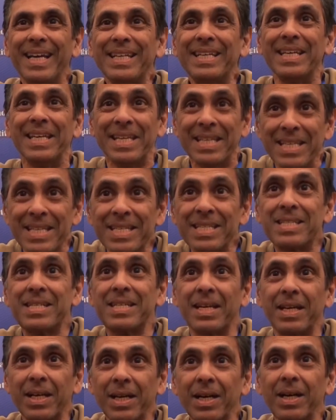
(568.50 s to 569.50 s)
It
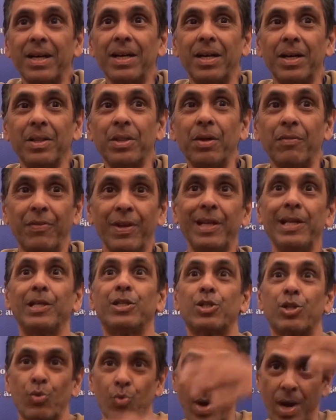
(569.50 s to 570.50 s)
is the
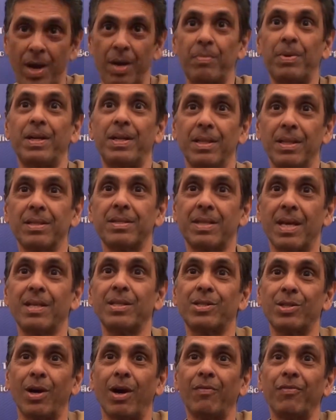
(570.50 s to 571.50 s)
village square, but in the
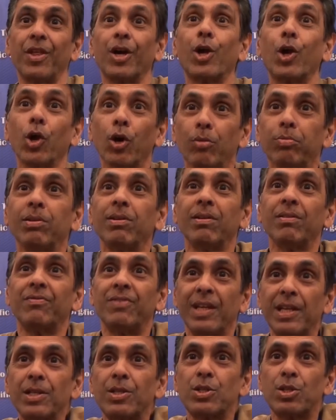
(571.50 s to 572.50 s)
sense of the global
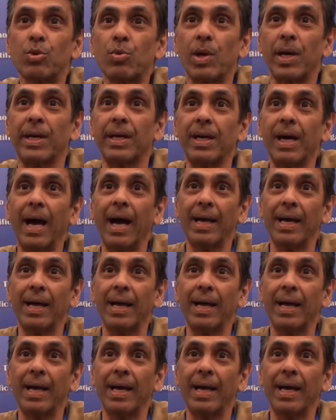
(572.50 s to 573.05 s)
village square,